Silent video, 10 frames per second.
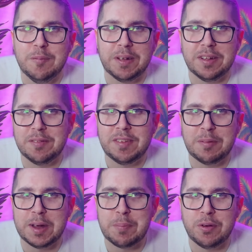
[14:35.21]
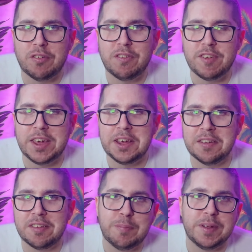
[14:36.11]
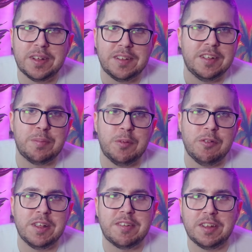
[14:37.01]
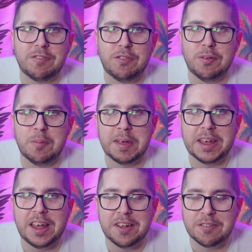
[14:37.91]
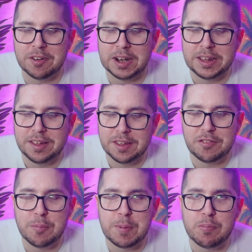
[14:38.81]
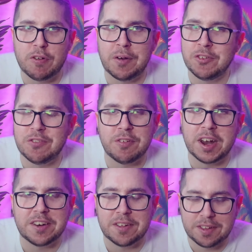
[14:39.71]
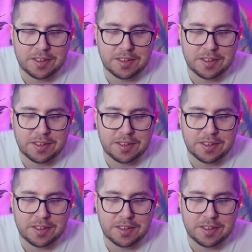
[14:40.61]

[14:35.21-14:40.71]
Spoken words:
But that may put off the vegans, but it's more realistic for a meat eater, really. It should be brown, not red.